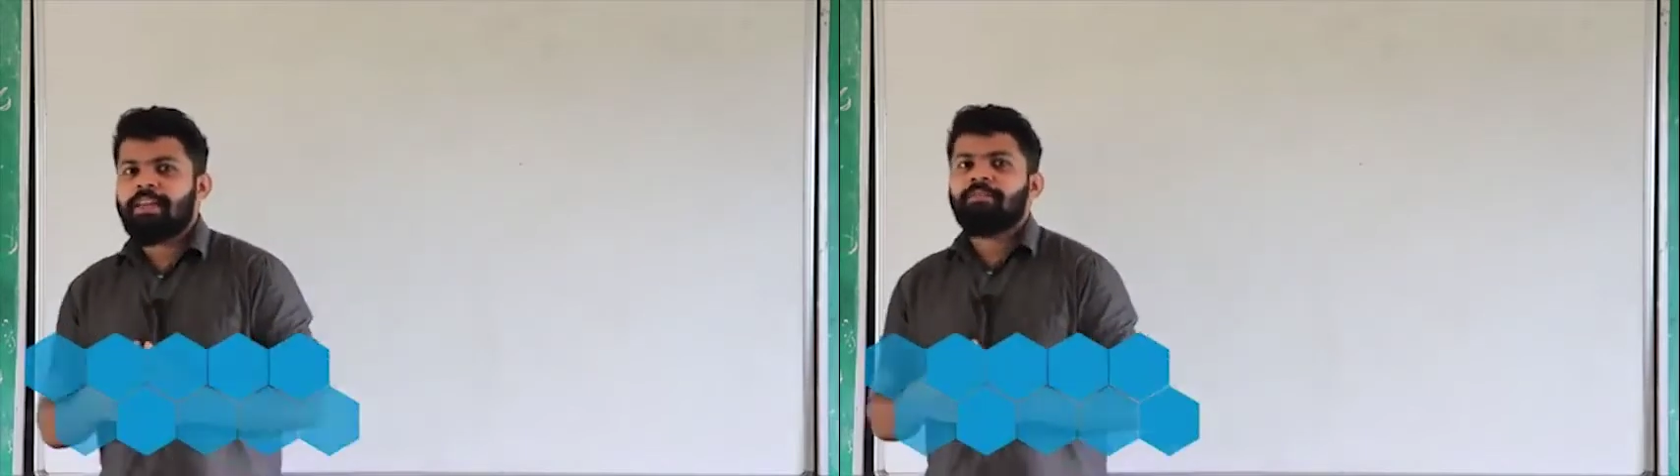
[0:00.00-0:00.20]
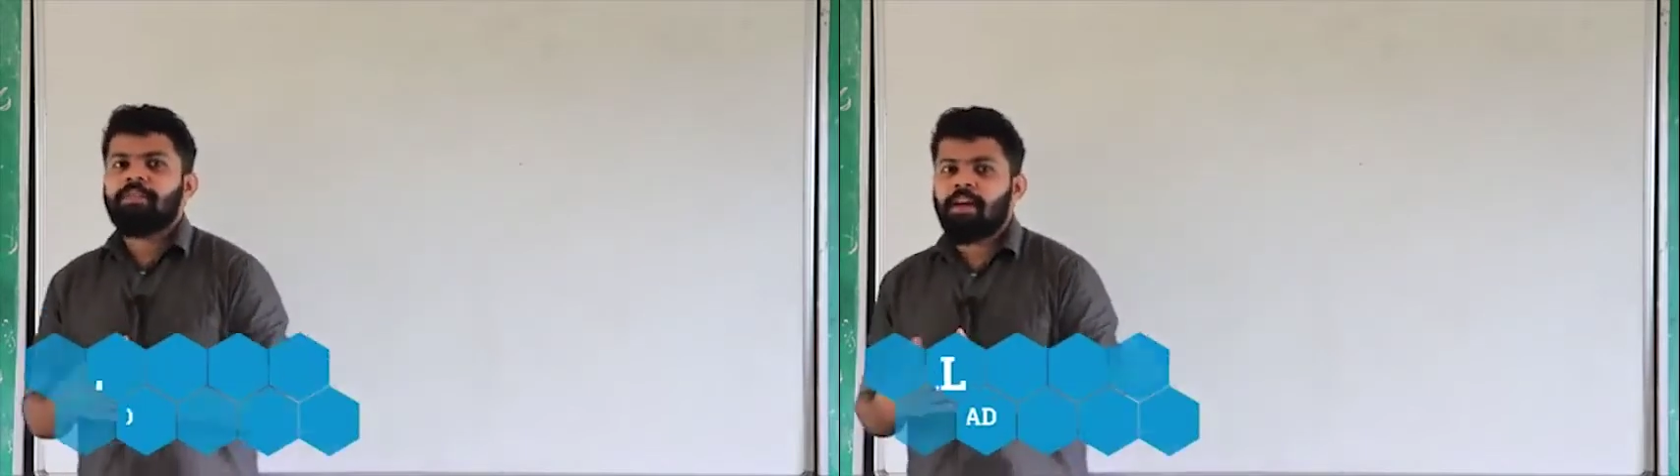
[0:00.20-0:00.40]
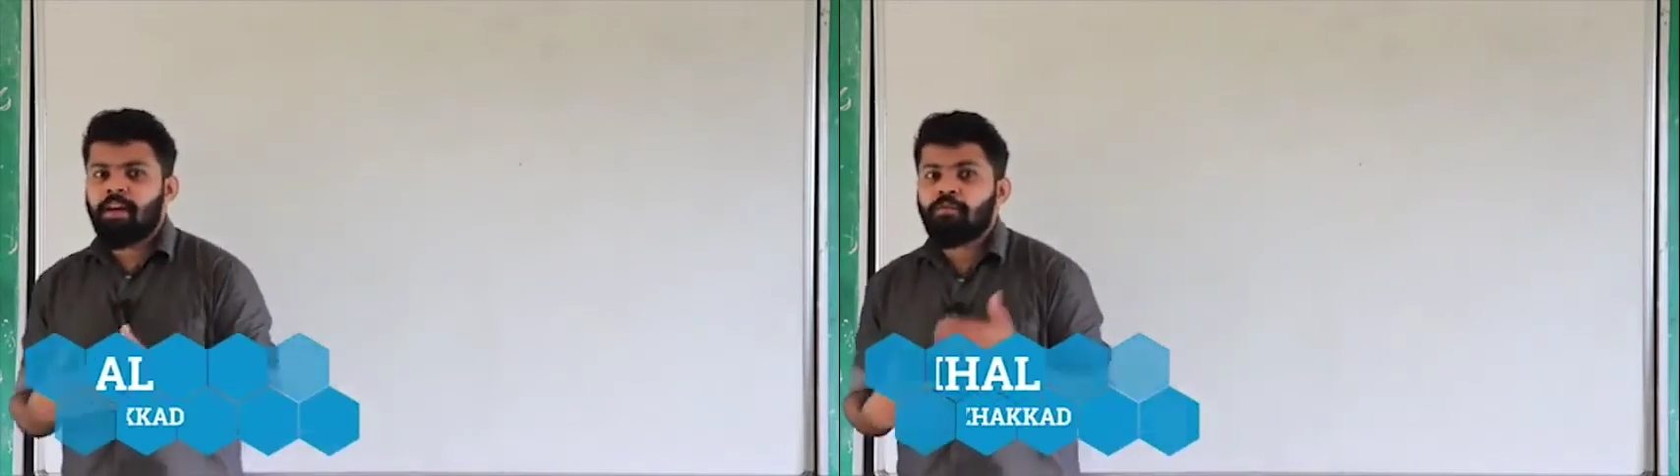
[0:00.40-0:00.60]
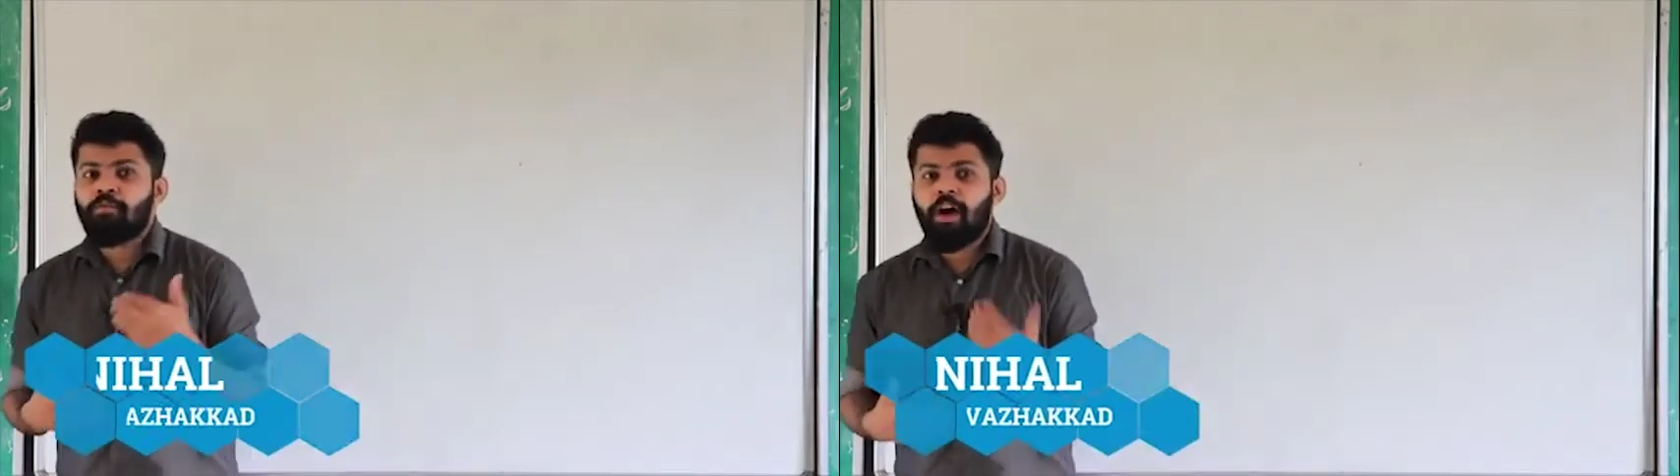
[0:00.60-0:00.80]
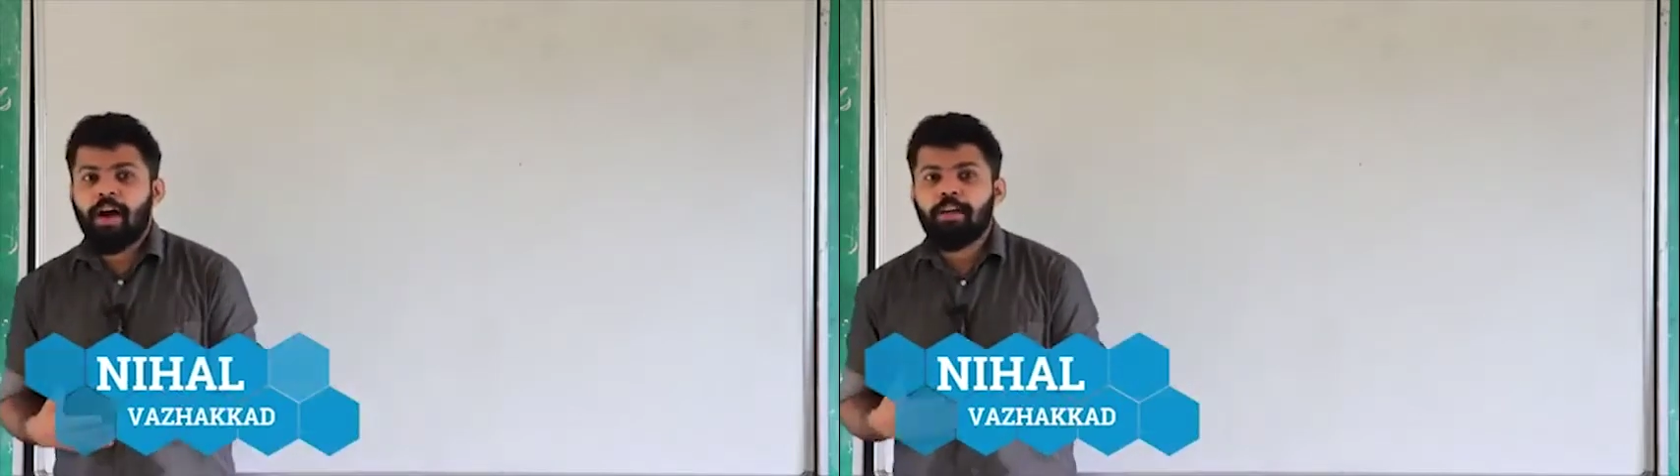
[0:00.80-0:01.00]
the
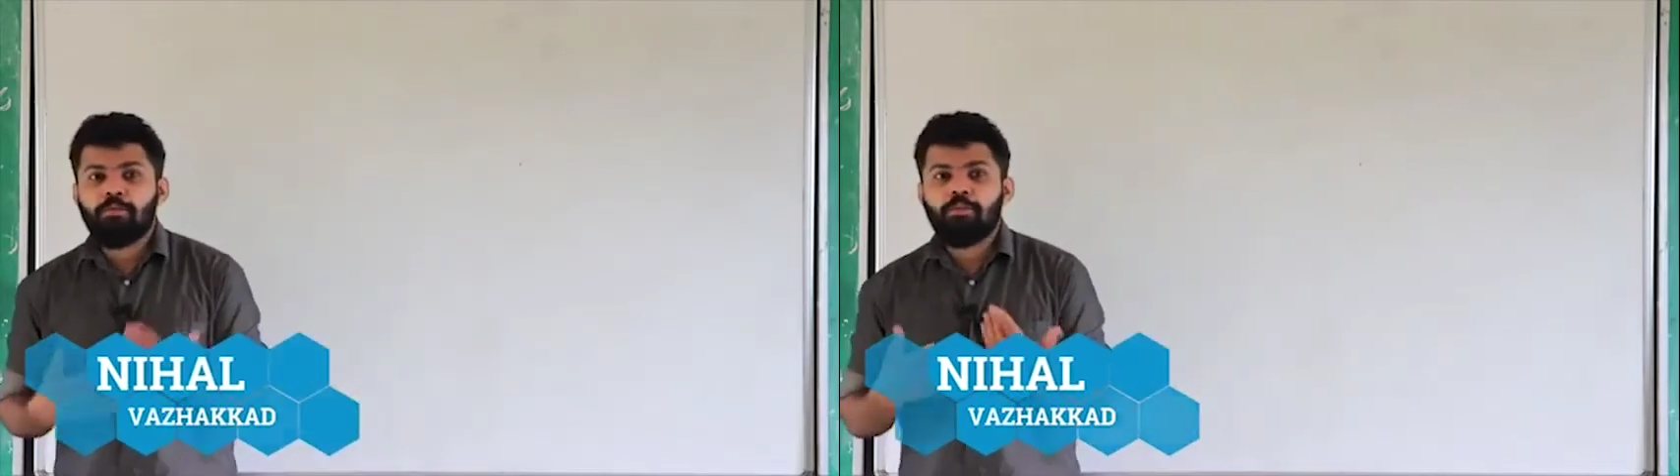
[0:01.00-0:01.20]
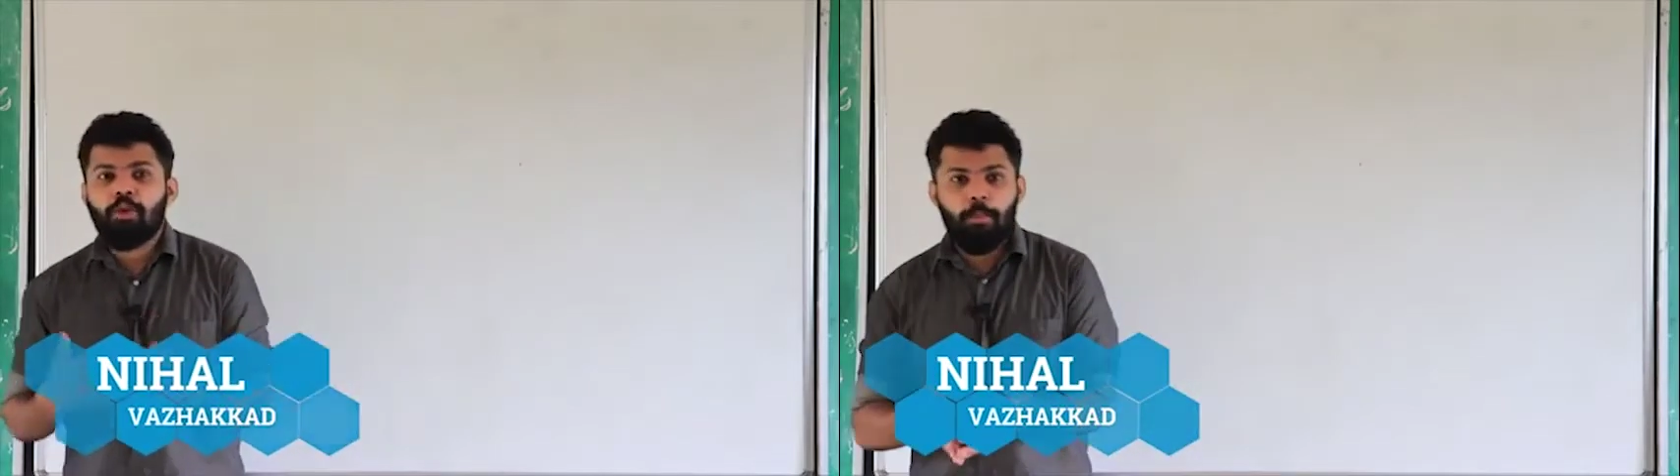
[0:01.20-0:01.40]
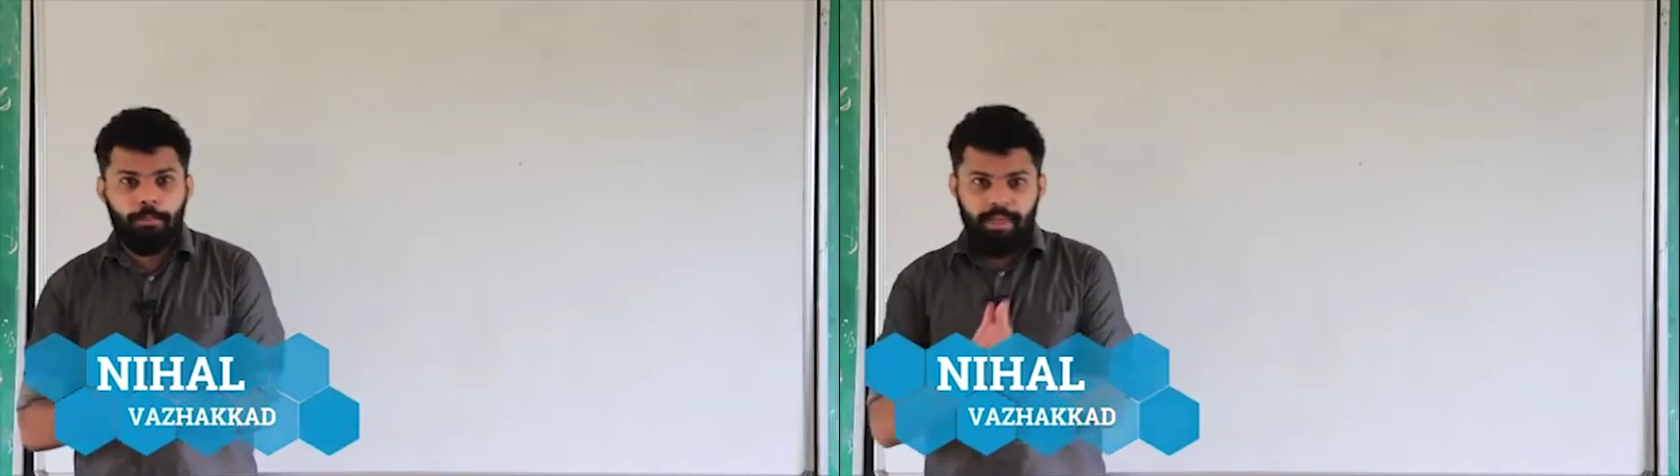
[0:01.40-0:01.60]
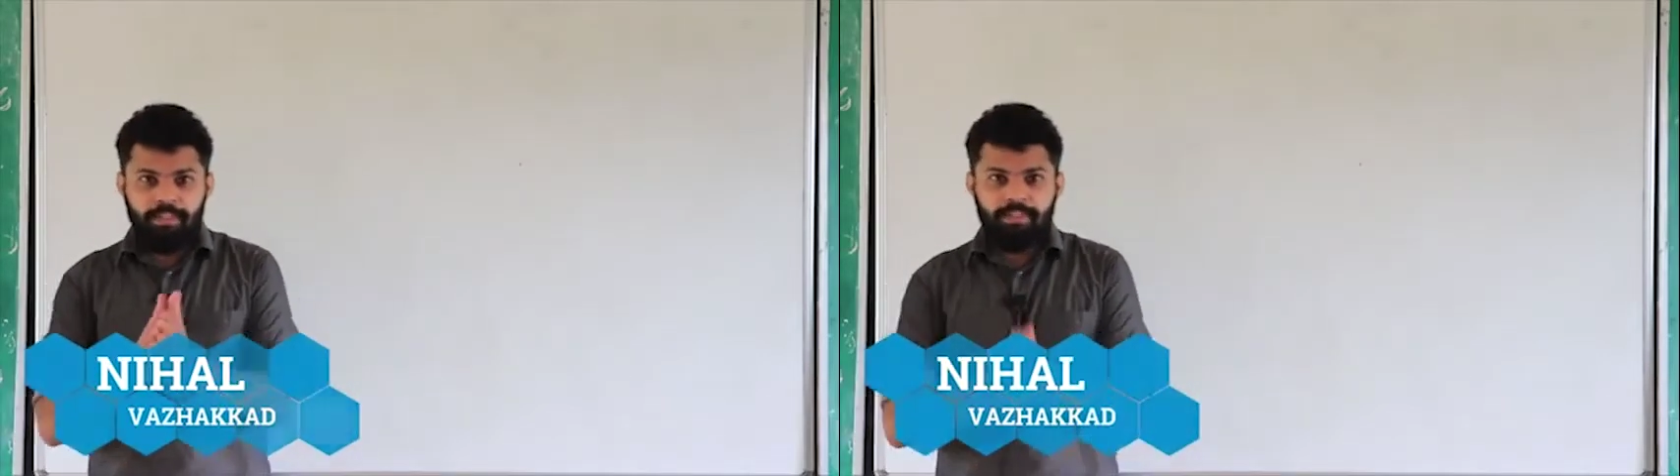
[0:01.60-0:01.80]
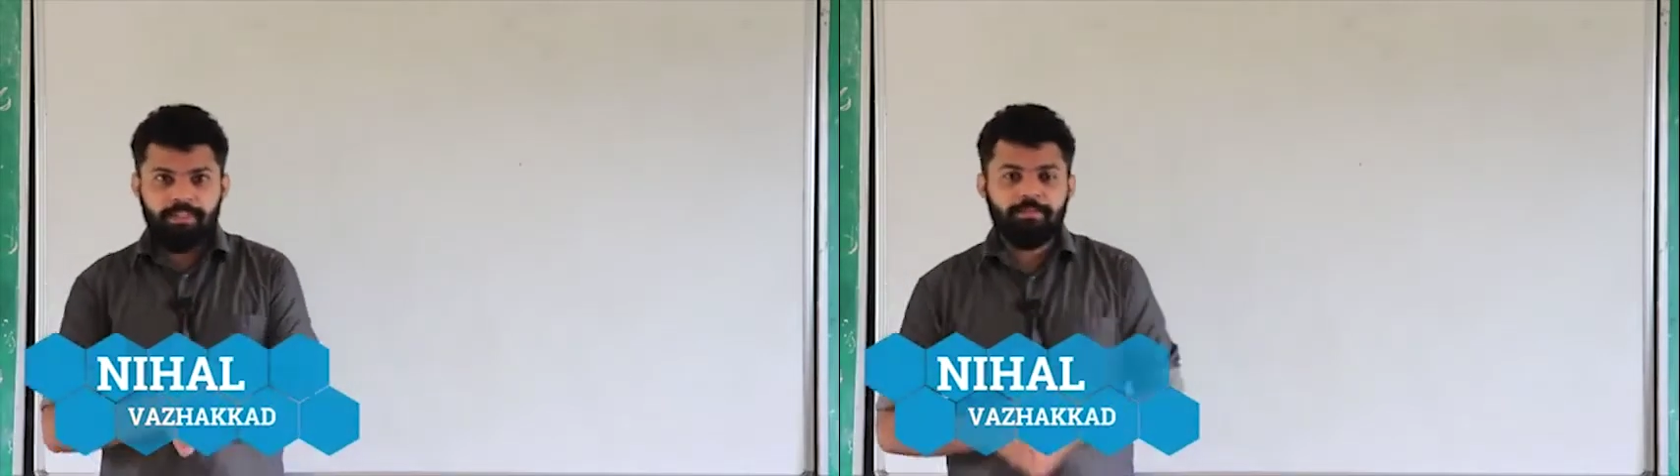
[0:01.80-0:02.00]
5
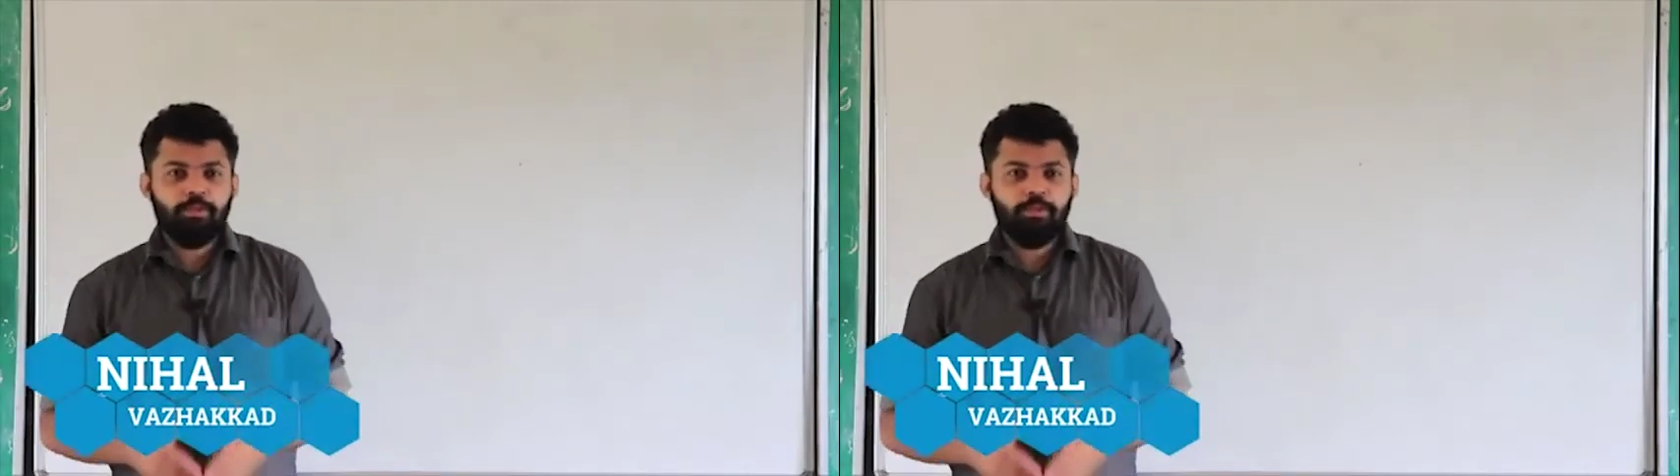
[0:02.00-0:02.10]
topics.